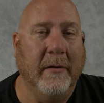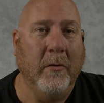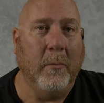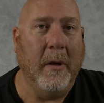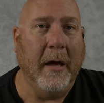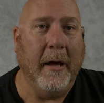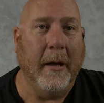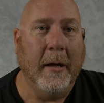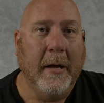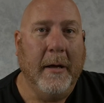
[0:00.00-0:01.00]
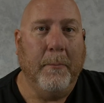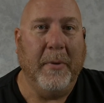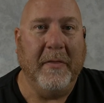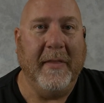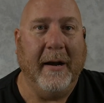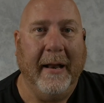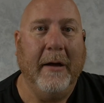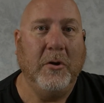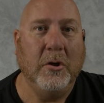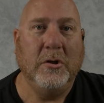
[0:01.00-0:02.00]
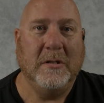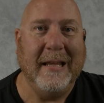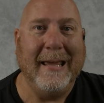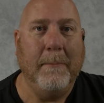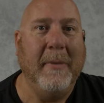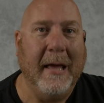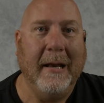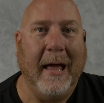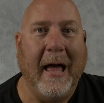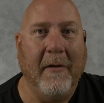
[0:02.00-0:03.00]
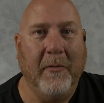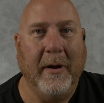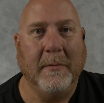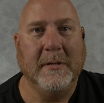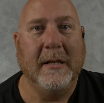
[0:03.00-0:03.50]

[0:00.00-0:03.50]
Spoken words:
of them, but that allow you to just embed iframes.